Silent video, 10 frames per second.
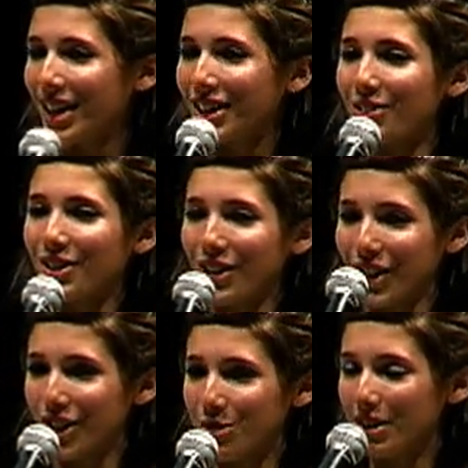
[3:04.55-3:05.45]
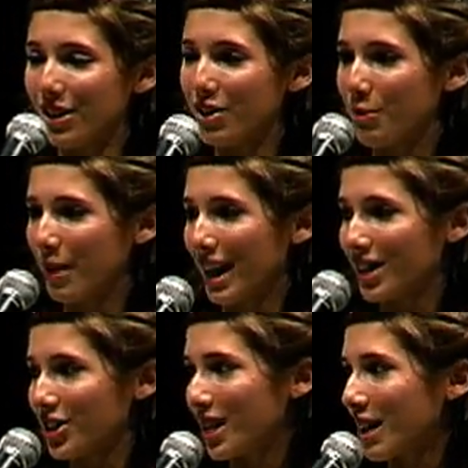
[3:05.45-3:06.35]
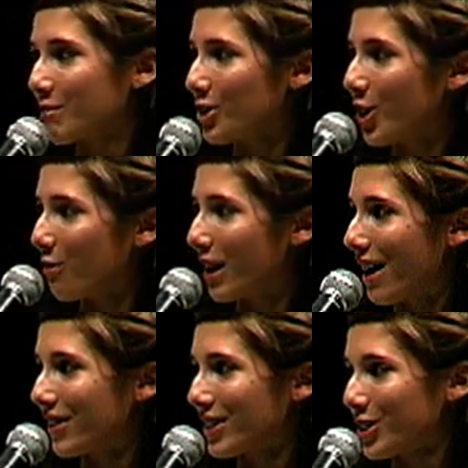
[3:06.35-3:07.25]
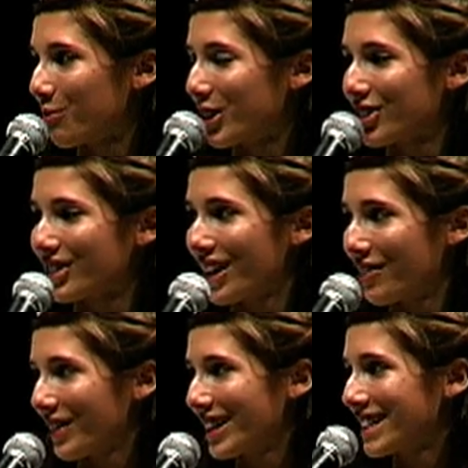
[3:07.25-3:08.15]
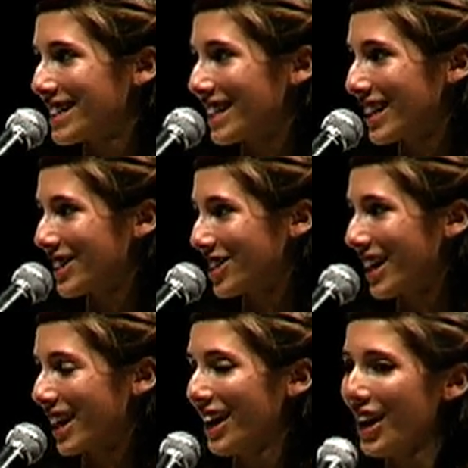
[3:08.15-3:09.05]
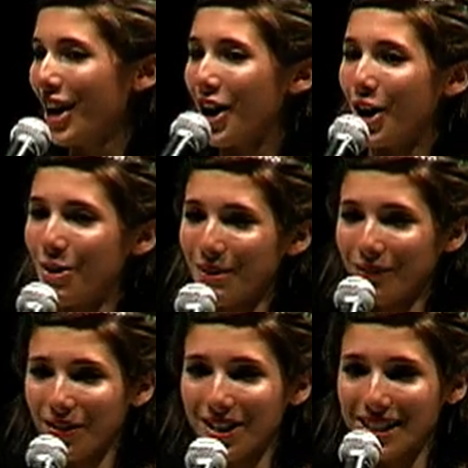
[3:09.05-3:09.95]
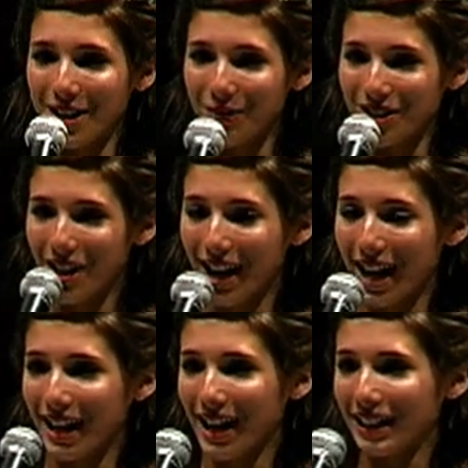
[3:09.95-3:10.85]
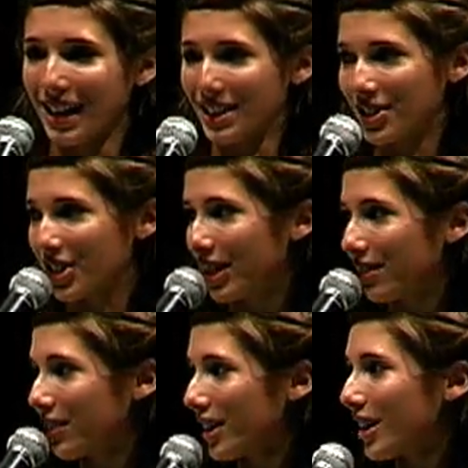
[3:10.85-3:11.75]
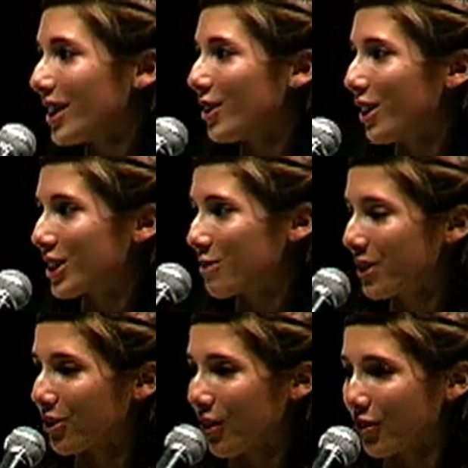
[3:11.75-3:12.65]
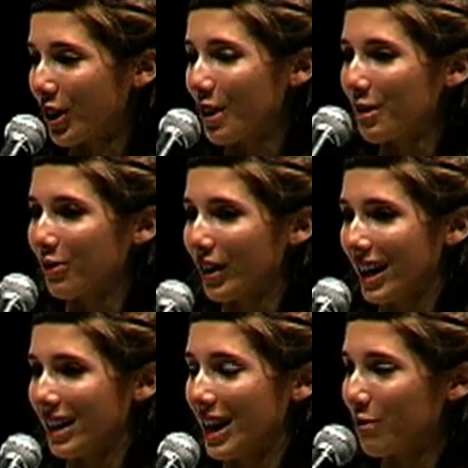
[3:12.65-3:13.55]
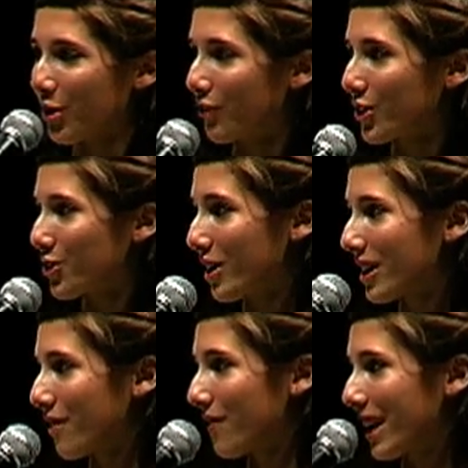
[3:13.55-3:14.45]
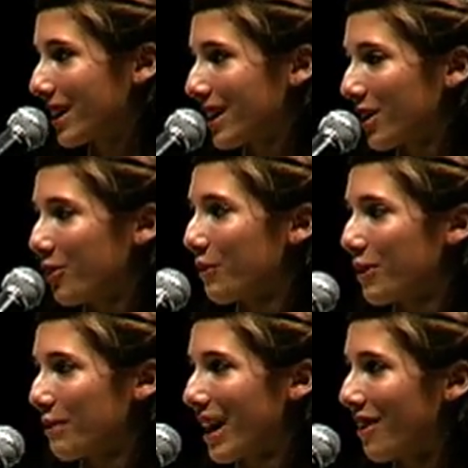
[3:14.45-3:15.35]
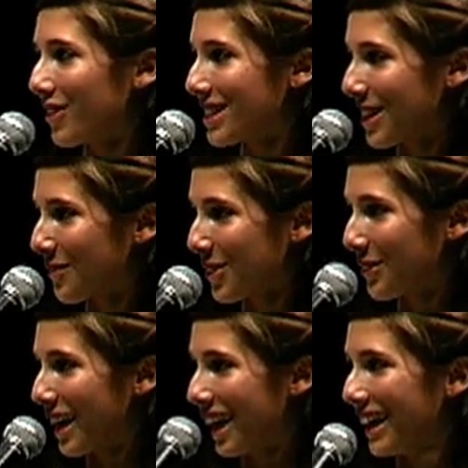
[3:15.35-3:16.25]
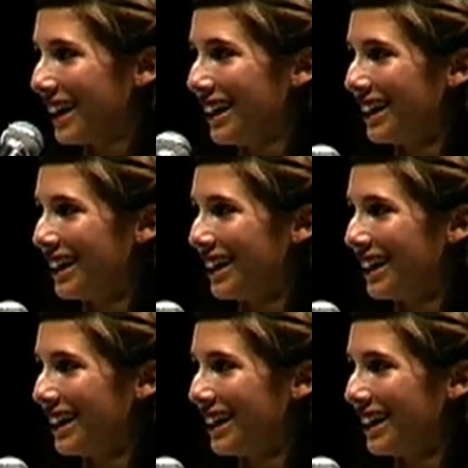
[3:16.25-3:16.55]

You encouraged me to do the pageant, and I'm so proud that you put yourself on this stage tonight, hoping for the same result I got last year. You watched me grow throughout my reign, and I'm overjoyed at the fact that you were with me every step of the way.